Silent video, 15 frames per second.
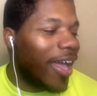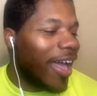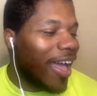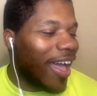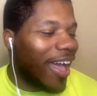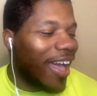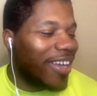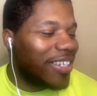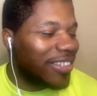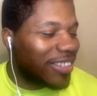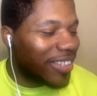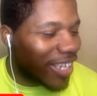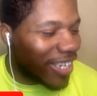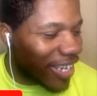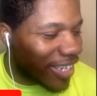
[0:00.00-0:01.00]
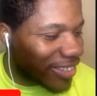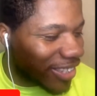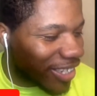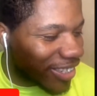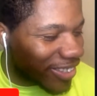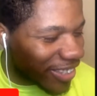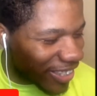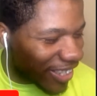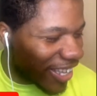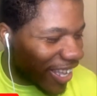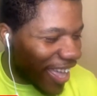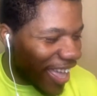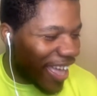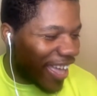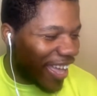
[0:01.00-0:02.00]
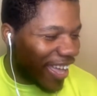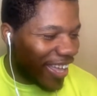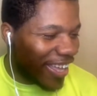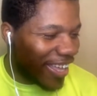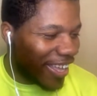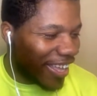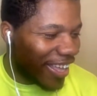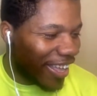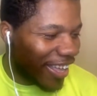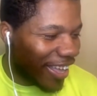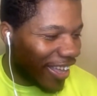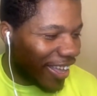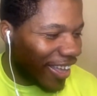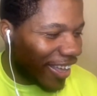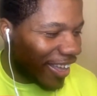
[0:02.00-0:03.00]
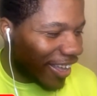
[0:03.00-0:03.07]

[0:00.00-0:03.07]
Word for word: I would never. It. I would not say Tony Bradley.